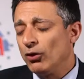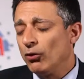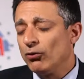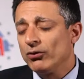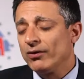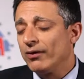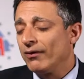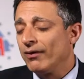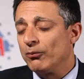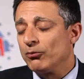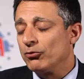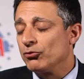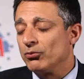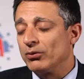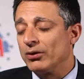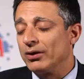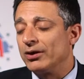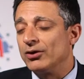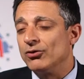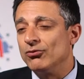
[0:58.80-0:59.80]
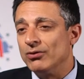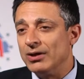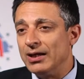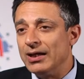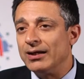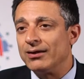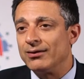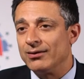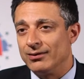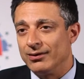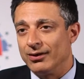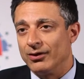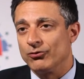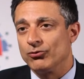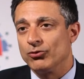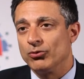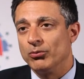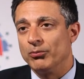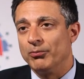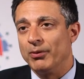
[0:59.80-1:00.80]
only thing that was really unique to
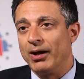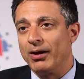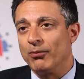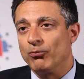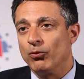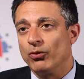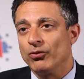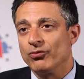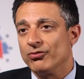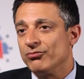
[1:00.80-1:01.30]
daratumumab was